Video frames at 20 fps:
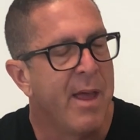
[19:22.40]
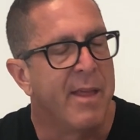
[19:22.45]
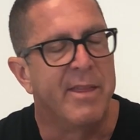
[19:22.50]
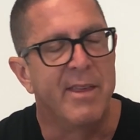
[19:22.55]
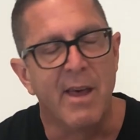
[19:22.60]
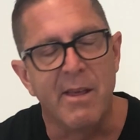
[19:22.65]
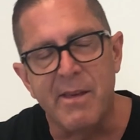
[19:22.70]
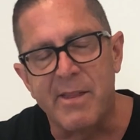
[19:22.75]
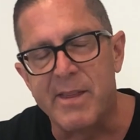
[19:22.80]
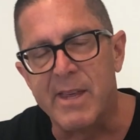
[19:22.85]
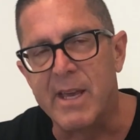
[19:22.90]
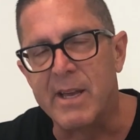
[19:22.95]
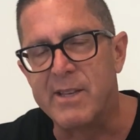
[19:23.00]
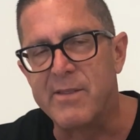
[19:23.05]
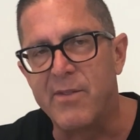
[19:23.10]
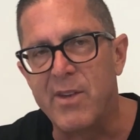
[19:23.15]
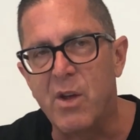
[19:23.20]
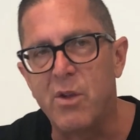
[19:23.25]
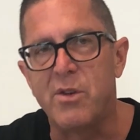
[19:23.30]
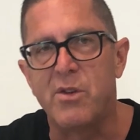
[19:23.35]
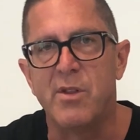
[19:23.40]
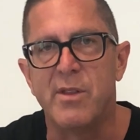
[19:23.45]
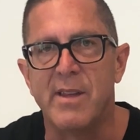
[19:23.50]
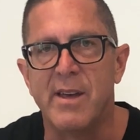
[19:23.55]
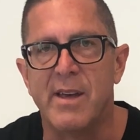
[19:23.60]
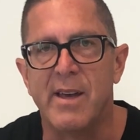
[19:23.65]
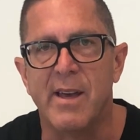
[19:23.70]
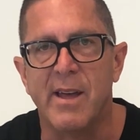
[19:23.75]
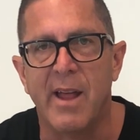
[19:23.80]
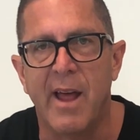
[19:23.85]
The other thing is, if you don't do
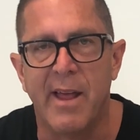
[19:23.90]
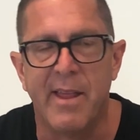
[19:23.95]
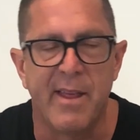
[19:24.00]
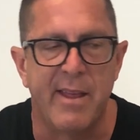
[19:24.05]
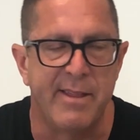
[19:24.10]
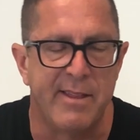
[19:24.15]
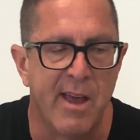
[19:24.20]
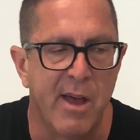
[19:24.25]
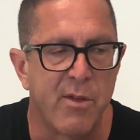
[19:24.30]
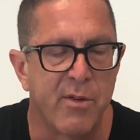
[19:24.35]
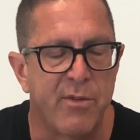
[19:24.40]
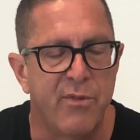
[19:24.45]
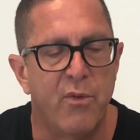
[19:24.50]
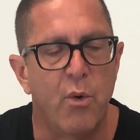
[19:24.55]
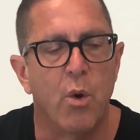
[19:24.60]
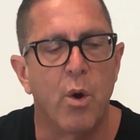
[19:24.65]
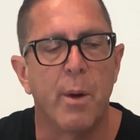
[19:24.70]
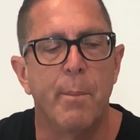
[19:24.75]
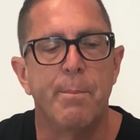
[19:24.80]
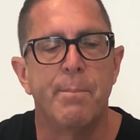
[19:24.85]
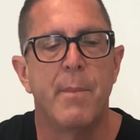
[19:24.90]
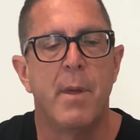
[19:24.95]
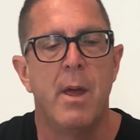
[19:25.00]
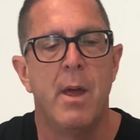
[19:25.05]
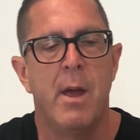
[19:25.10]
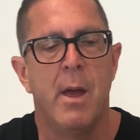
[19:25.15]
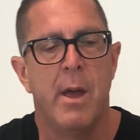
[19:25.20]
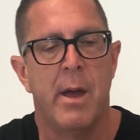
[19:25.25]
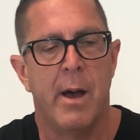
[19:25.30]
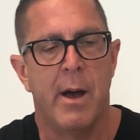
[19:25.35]
the other form,
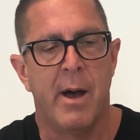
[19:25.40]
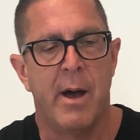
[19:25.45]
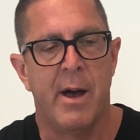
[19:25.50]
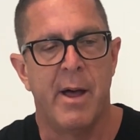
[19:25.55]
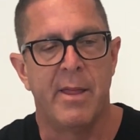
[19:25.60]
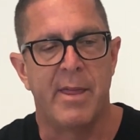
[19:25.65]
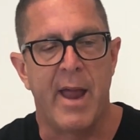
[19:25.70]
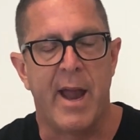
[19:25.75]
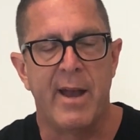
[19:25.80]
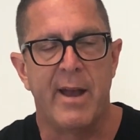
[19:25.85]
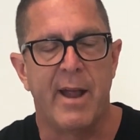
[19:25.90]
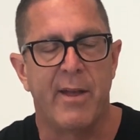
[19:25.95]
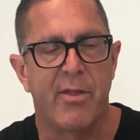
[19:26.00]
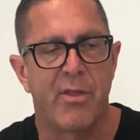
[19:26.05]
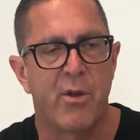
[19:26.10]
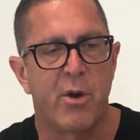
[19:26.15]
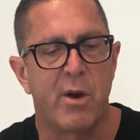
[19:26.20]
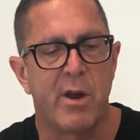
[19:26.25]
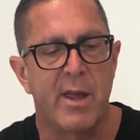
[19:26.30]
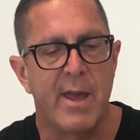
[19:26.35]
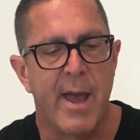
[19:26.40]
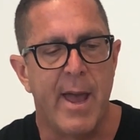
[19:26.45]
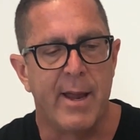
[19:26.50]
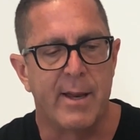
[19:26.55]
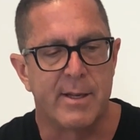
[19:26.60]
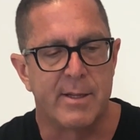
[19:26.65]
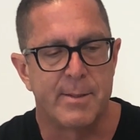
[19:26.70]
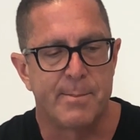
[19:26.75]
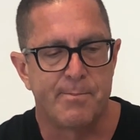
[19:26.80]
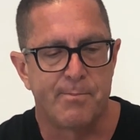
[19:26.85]
the
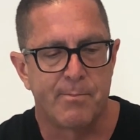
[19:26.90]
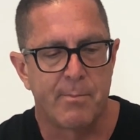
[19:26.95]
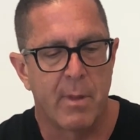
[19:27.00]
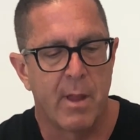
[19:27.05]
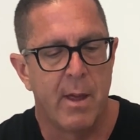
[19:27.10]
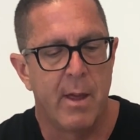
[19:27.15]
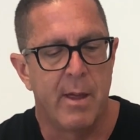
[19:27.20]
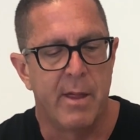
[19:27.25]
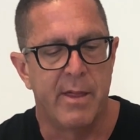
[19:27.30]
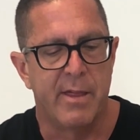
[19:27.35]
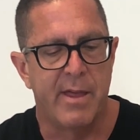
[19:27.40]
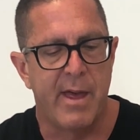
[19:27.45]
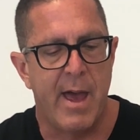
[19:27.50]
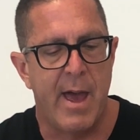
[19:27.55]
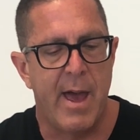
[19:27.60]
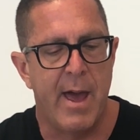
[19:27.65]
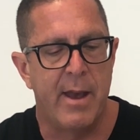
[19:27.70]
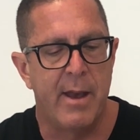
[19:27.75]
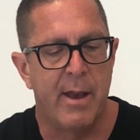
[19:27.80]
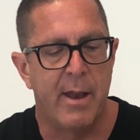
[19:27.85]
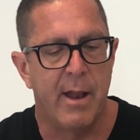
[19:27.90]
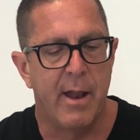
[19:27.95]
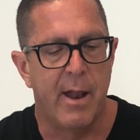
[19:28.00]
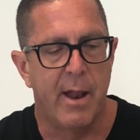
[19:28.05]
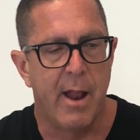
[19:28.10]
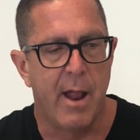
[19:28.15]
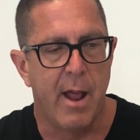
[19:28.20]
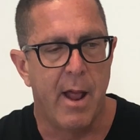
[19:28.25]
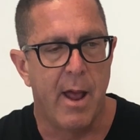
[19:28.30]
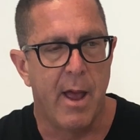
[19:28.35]
8938, then
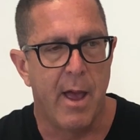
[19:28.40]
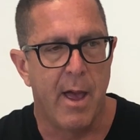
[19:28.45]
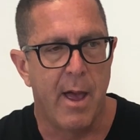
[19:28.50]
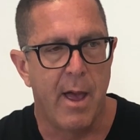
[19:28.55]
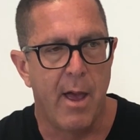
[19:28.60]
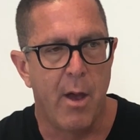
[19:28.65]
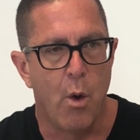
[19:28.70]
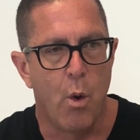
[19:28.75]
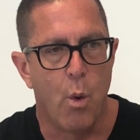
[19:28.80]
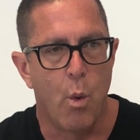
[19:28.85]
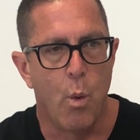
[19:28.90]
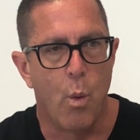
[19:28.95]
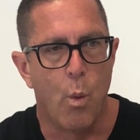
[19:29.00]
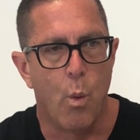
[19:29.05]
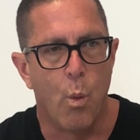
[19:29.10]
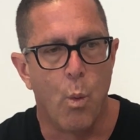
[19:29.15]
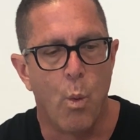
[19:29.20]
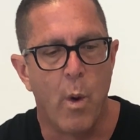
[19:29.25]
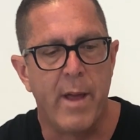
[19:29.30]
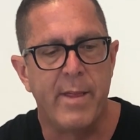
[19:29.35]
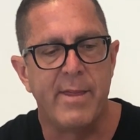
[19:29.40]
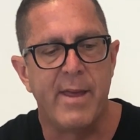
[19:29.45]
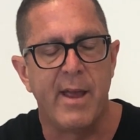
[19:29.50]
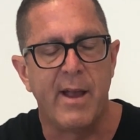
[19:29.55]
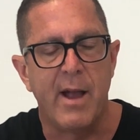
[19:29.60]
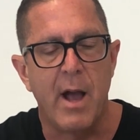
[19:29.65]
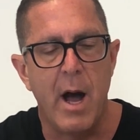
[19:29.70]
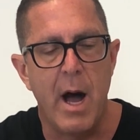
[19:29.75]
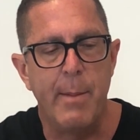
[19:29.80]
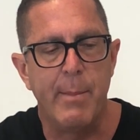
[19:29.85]
when they
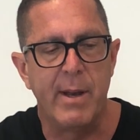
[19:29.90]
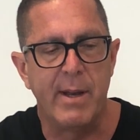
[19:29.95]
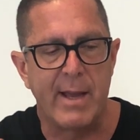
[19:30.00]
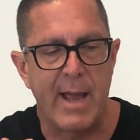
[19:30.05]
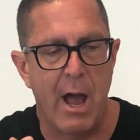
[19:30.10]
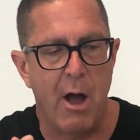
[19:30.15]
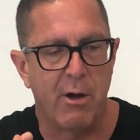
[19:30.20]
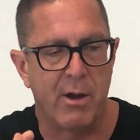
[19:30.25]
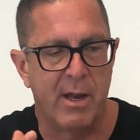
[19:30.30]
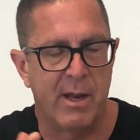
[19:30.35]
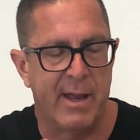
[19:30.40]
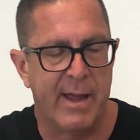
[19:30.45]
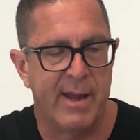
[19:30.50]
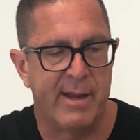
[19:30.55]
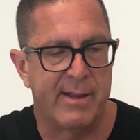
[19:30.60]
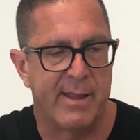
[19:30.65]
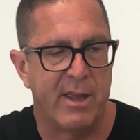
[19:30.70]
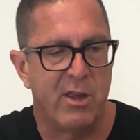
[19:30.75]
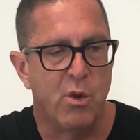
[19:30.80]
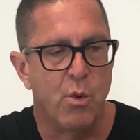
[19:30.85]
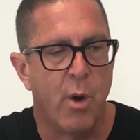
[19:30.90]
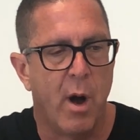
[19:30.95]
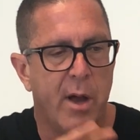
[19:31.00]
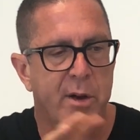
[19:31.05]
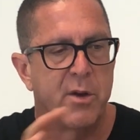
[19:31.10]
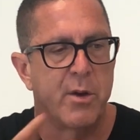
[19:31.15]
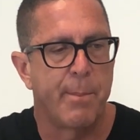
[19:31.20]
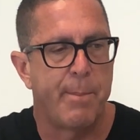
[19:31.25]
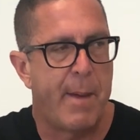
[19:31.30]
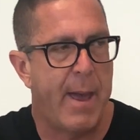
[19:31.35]
come and calculate that you
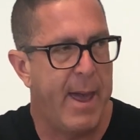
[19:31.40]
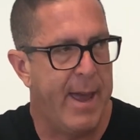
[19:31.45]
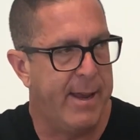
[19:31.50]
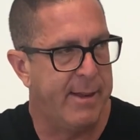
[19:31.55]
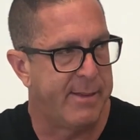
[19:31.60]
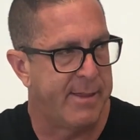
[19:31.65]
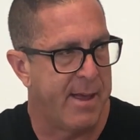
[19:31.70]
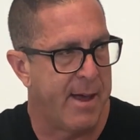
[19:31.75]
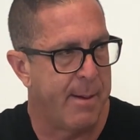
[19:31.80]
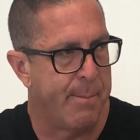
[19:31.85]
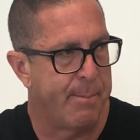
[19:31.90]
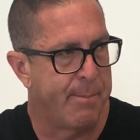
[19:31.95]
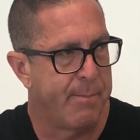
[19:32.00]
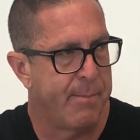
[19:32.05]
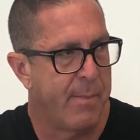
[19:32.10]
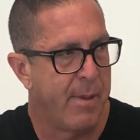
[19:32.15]
underpaid them,